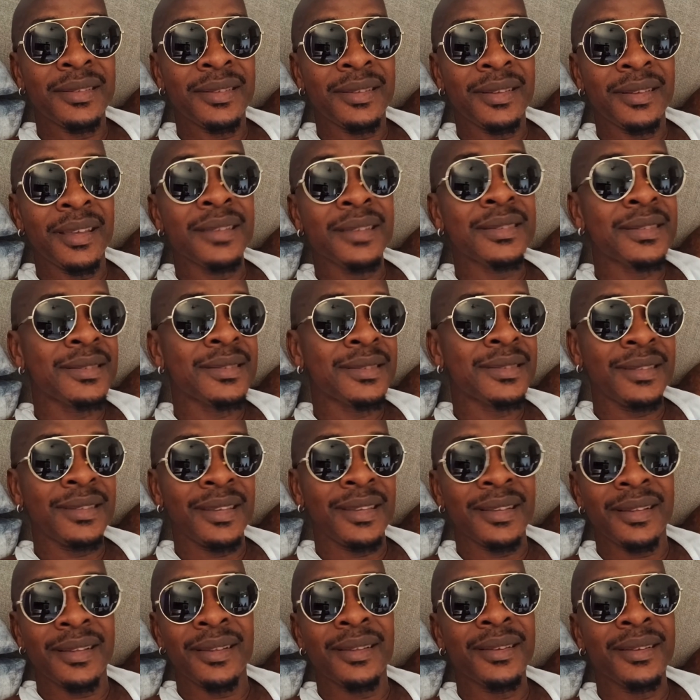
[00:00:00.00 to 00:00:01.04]
it's
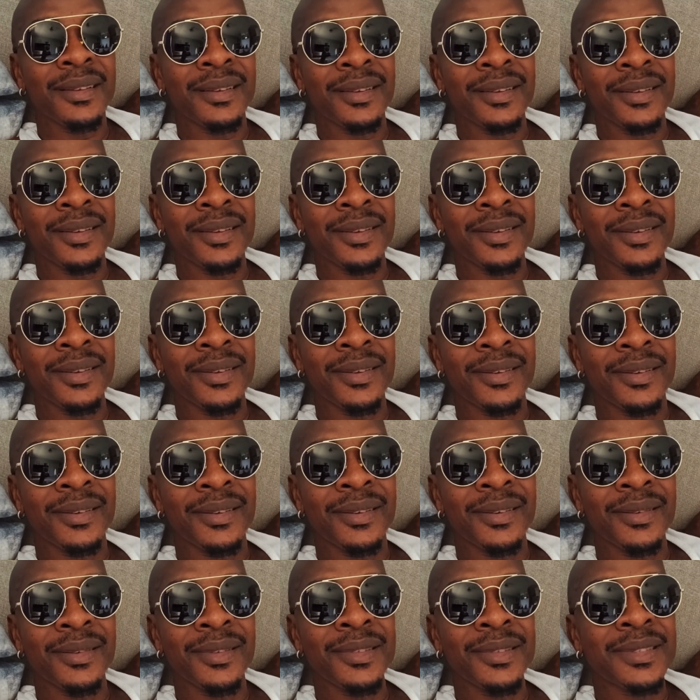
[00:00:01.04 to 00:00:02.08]
still
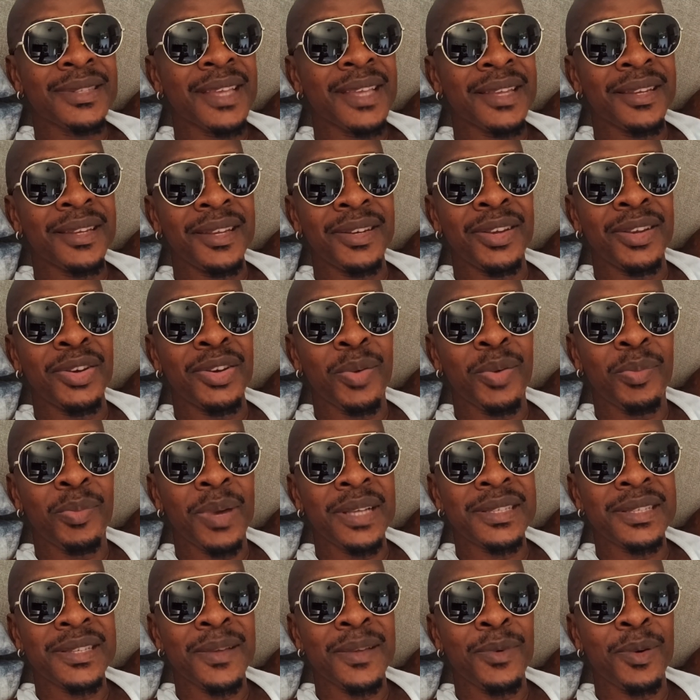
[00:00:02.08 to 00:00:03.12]
sending the
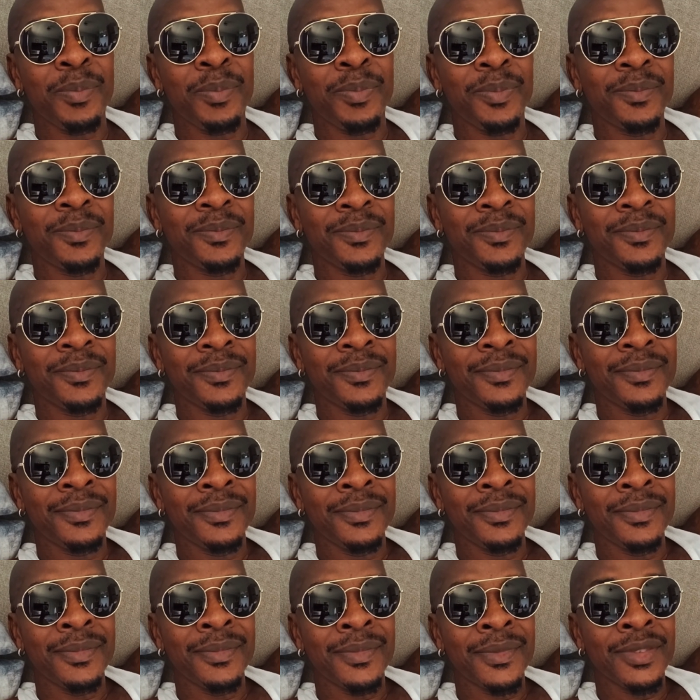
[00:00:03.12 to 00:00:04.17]
numbers them up.
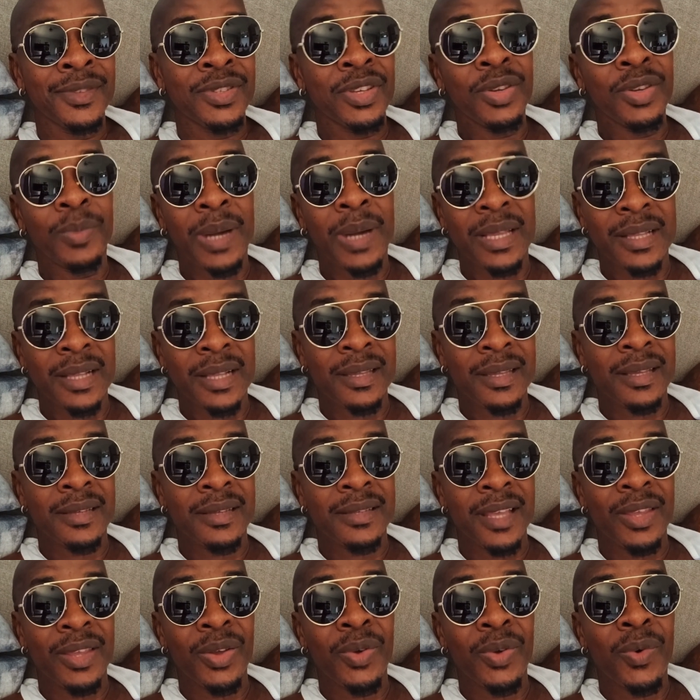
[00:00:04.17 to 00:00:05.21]
So you might have things
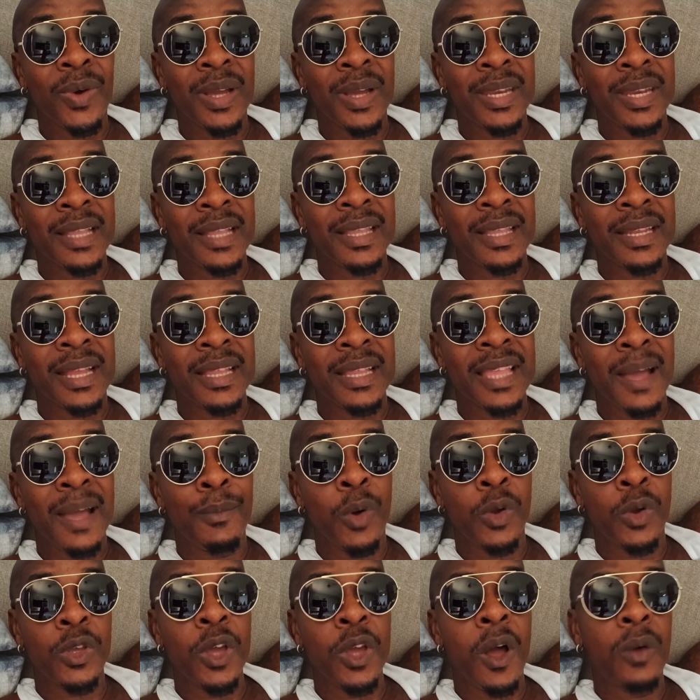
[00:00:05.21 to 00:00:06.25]
that you go on that and talk
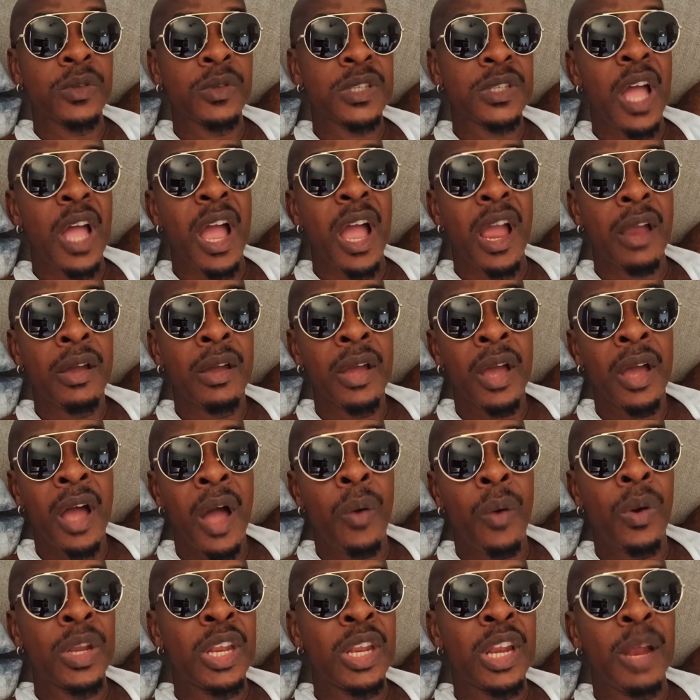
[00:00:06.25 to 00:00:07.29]
about, yo, star, I
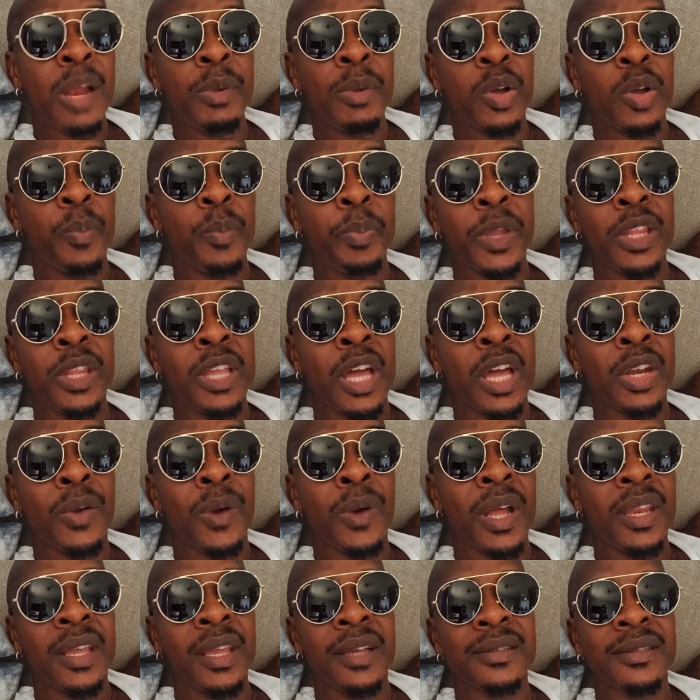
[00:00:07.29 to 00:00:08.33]
want to little picnic and no
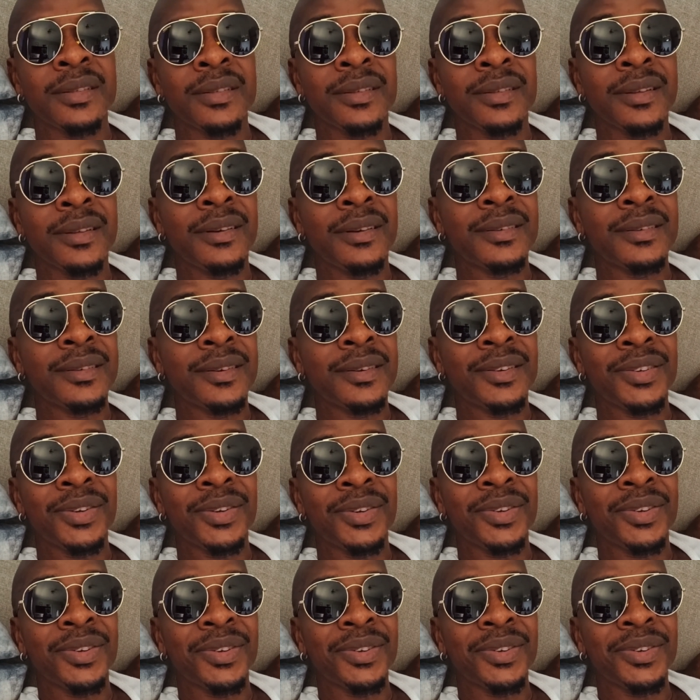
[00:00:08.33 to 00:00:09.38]
ideas.
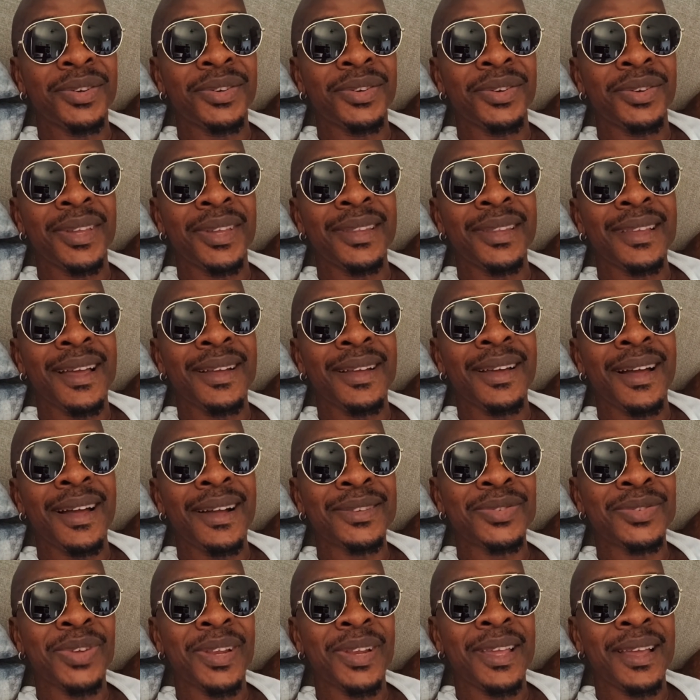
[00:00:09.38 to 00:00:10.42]
No. It
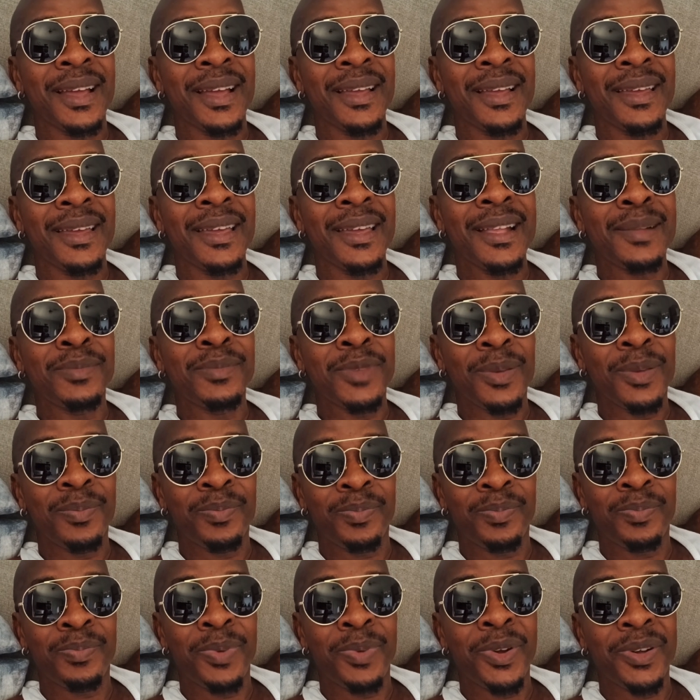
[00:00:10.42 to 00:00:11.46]
actually helped the
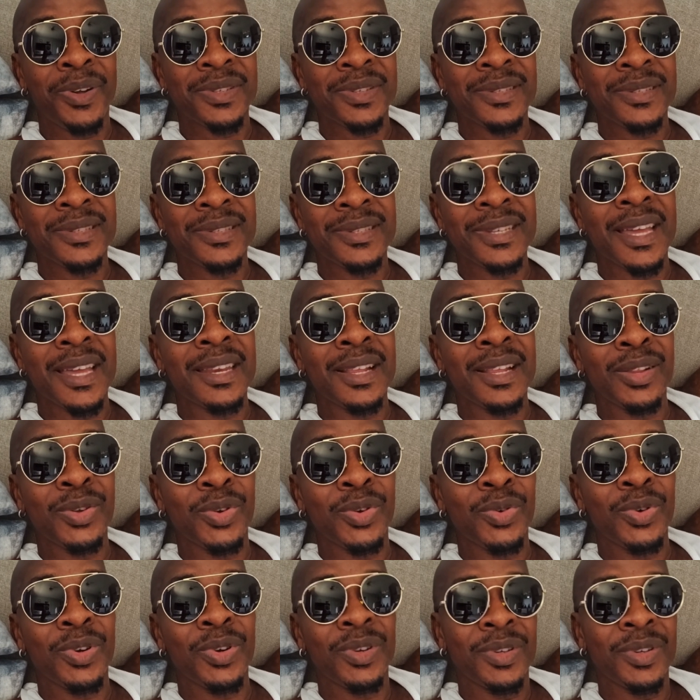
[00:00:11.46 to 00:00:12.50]
person's channel
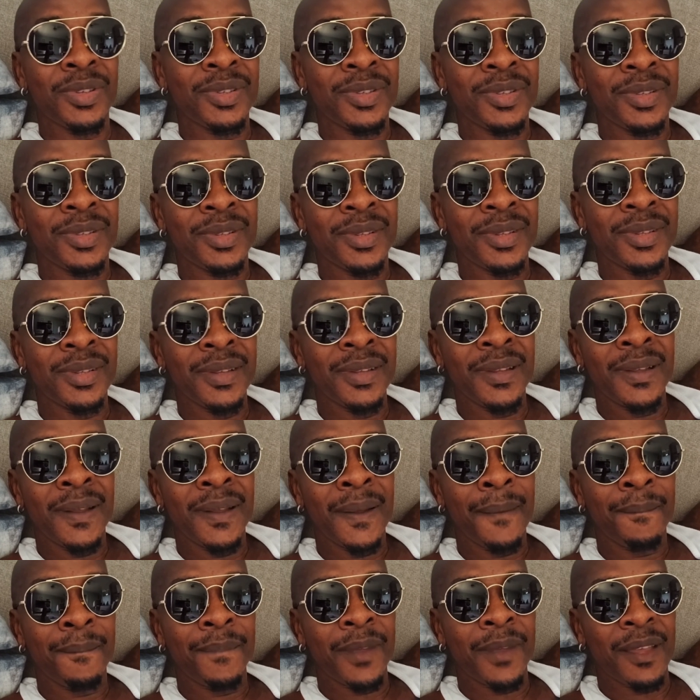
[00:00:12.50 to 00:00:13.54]
grow.
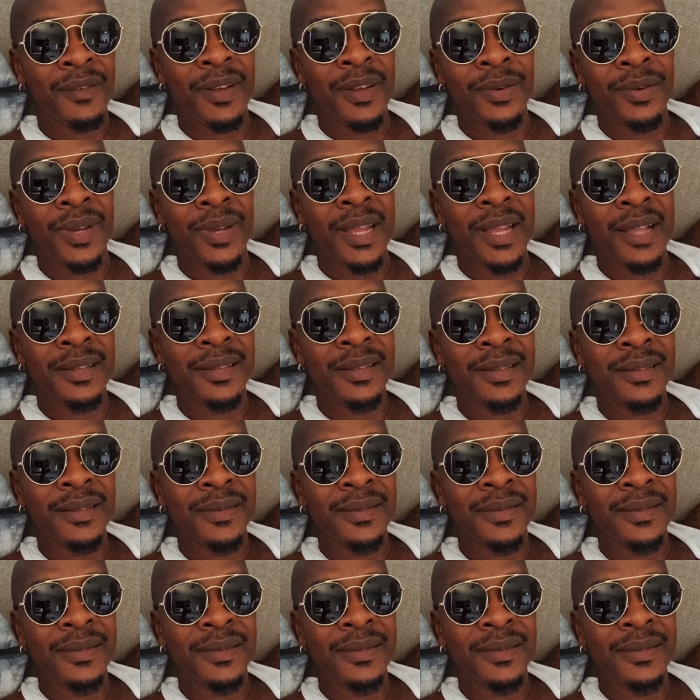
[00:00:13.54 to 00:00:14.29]
Yeah, man, what that?